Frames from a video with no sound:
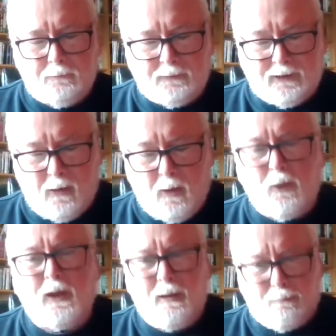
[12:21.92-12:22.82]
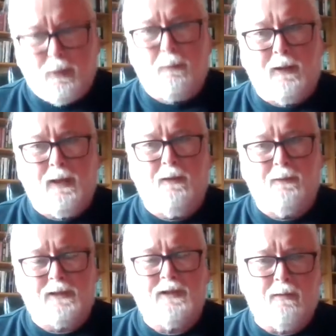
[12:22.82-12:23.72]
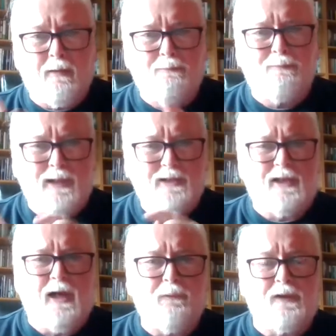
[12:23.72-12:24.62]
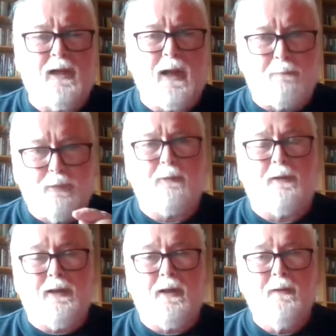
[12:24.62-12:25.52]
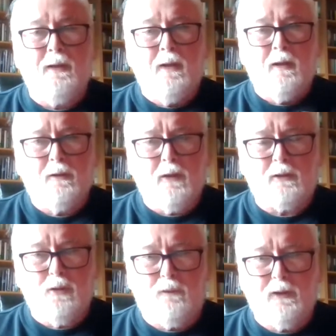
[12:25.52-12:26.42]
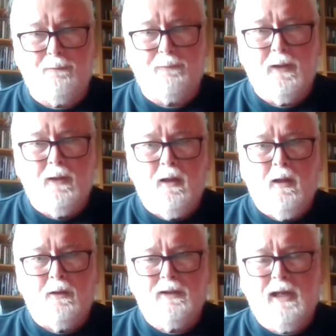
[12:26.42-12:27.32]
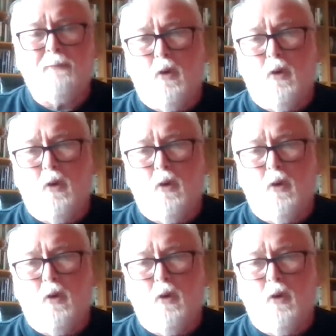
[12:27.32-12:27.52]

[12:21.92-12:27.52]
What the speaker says: of the pupil there, that's how I'll be as careful as that, a pupil there got COVID, came